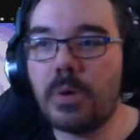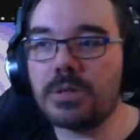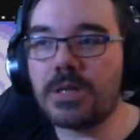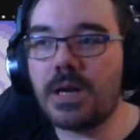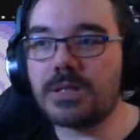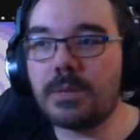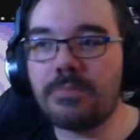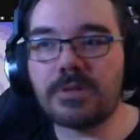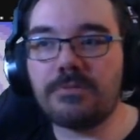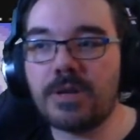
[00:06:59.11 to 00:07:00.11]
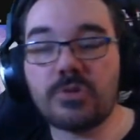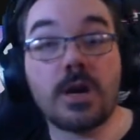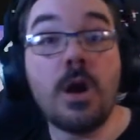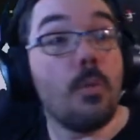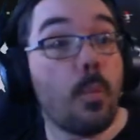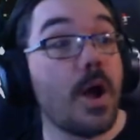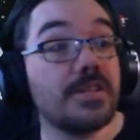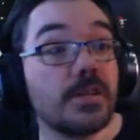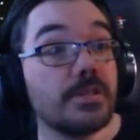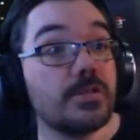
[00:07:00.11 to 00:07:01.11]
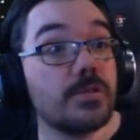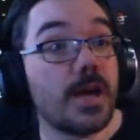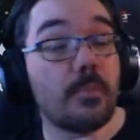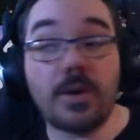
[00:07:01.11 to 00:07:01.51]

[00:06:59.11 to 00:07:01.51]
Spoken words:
world heart and press the right trigger. Why did I do that when I